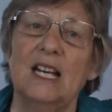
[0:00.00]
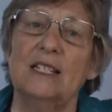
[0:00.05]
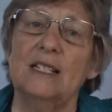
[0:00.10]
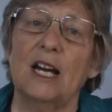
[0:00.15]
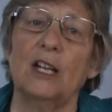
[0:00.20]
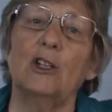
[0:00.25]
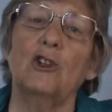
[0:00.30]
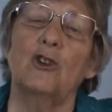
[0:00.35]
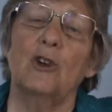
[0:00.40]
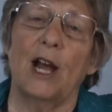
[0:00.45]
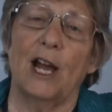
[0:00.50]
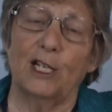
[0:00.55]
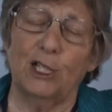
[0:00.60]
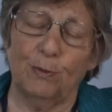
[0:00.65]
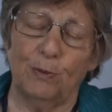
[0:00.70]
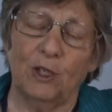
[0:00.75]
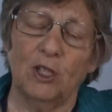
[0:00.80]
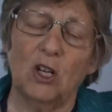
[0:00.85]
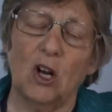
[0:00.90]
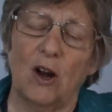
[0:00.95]
Not a
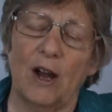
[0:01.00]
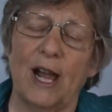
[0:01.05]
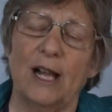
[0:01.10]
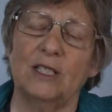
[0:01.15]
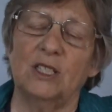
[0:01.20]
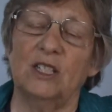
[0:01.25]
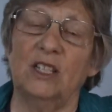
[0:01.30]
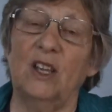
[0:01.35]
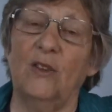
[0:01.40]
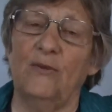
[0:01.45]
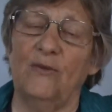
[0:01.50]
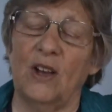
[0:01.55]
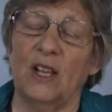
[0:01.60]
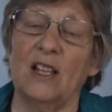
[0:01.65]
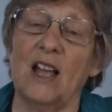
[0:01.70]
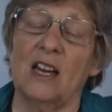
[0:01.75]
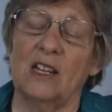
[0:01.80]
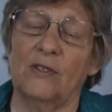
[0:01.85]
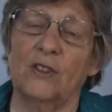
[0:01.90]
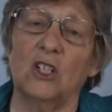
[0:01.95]
crash, but a car accident. He fell
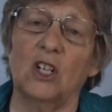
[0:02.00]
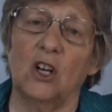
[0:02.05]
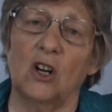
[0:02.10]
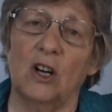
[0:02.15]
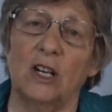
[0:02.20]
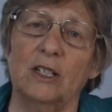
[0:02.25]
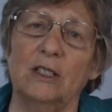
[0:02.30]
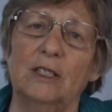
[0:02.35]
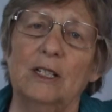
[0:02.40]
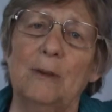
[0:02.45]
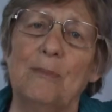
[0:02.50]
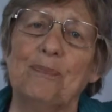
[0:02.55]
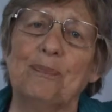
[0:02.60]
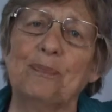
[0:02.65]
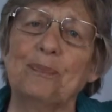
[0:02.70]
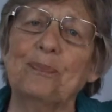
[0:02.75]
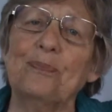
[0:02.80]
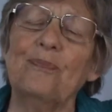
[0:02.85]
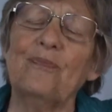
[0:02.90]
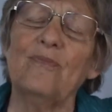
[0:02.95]
out of the car.
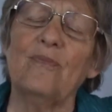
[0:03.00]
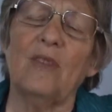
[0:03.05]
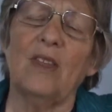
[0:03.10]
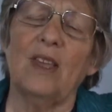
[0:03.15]
Mm.